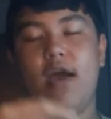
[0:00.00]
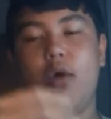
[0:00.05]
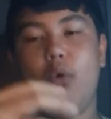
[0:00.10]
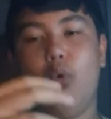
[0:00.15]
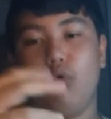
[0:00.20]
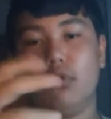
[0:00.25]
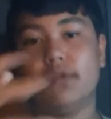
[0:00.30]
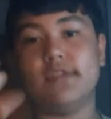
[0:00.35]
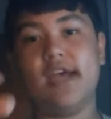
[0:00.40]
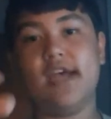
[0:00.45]

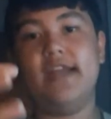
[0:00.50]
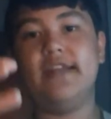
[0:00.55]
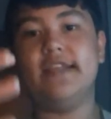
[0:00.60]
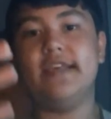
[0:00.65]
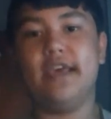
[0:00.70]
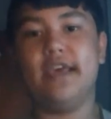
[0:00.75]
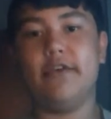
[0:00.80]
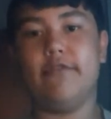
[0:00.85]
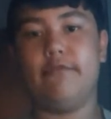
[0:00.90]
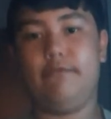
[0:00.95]
or 10
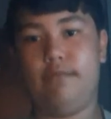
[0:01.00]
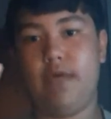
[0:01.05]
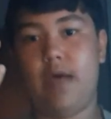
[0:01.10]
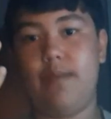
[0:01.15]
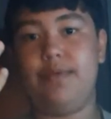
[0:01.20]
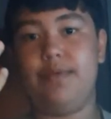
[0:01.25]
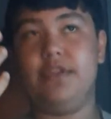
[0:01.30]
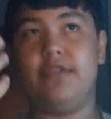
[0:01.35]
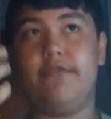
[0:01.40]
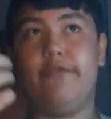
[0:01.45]
gig,
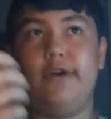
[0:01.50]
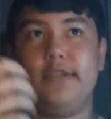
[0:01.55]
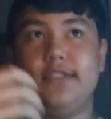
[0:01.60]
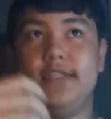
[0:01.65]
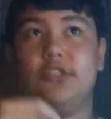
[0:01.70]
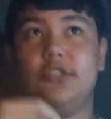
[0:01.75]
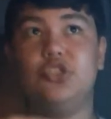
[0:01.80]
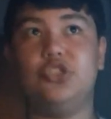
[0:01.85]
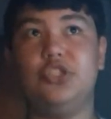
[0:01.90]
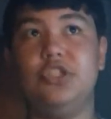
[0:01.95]
that being the Flex
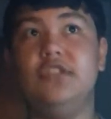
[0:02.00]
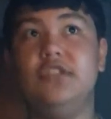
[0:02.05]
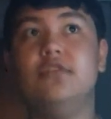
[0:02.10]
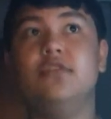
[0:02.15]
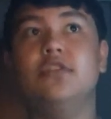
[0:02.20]
XG.